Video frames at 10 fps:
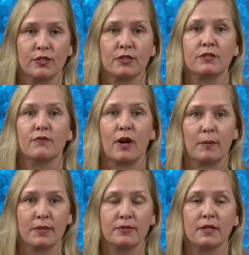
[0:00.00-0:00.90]
nurses,
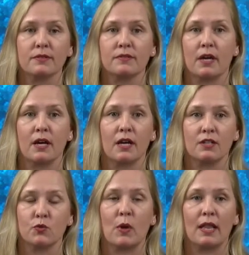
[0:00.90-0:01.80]
pharmacists, uh,
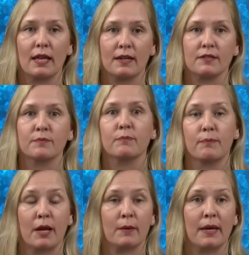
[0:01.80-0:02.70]
as well as
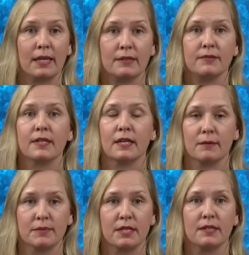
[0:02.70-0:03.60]
paramedics,
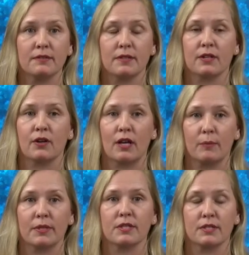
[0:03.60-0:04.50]
EMTs that are
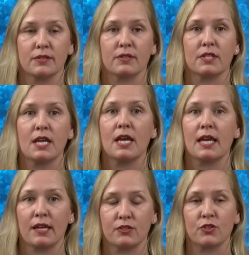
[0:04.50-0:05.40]
helping to assist
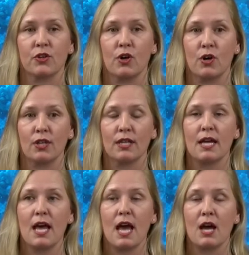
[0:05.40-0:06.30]
answer the call.
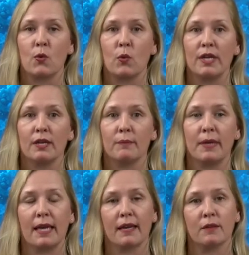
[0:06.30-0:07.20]
We
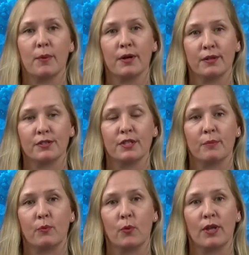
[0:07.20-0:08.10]
began the
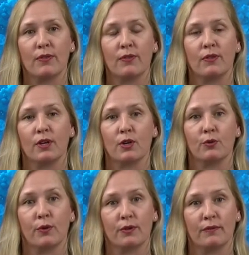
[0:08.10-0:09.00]
partnership with the
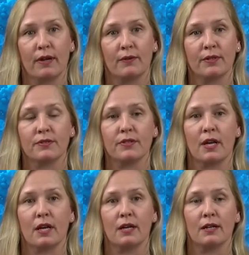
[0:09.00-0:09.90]
coronavirus
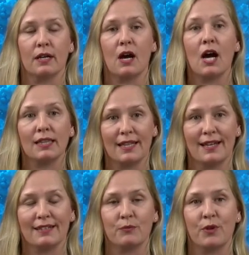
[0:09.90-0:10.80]
uh,
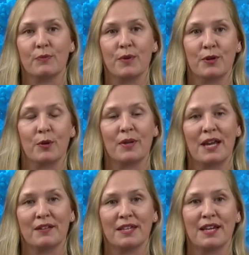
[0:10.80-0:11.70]
hotline with Maricopa
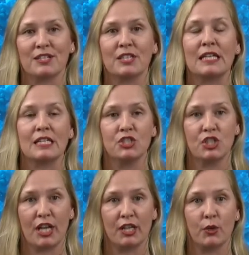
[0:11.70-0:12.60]
County actually in
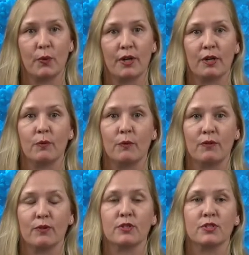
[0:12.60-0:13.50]
January when
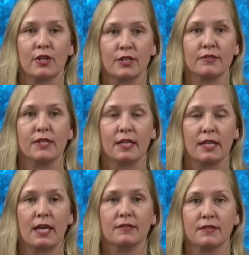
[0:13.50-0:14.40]
we first started seeing
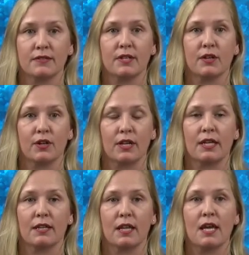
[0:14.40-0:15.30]
cases here
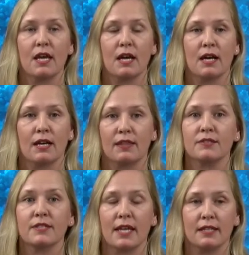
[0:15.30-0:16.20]
in uh,
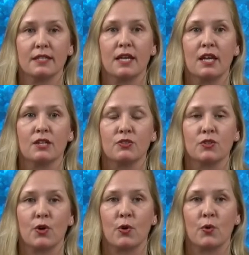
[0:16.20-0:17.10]
the state.
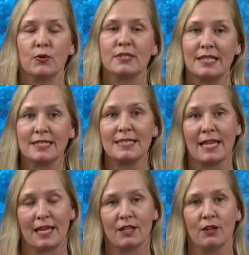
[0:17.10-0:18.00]
So, since
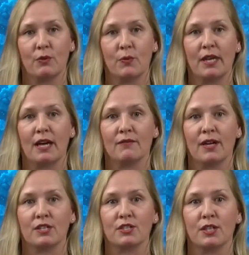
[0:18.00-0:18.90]
then, we
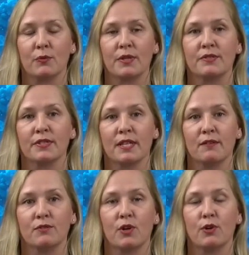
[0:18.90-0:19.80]
have actually
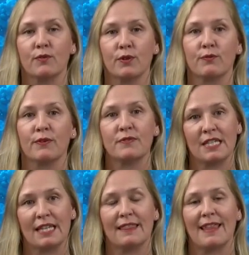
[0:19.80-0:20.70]
received over
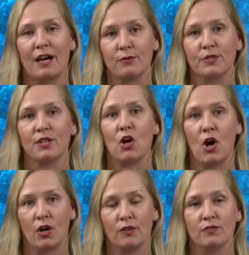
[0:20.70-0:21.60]
15,000
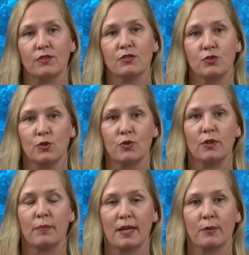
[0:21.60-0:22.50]
calls to
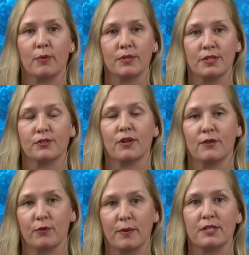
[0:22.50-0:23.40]
the Banner Poison and
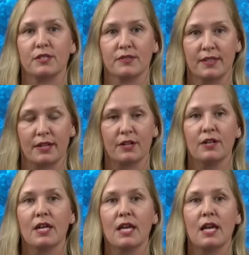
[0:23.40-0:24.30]
Drug Information
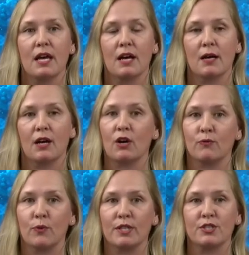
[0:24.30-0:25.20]
Center uh,
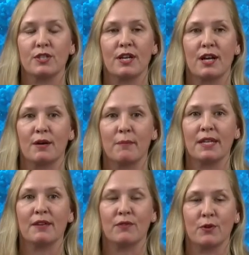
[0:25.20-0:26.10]
of which uh,
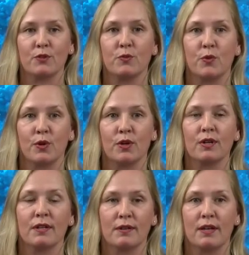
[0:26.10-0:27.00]
many of those
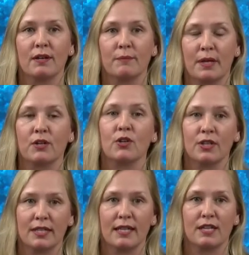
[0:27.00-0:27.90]
were uh,
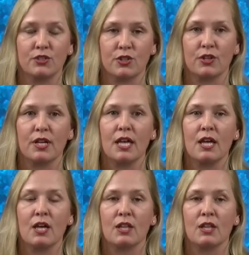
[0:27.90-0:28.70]
medical in nature.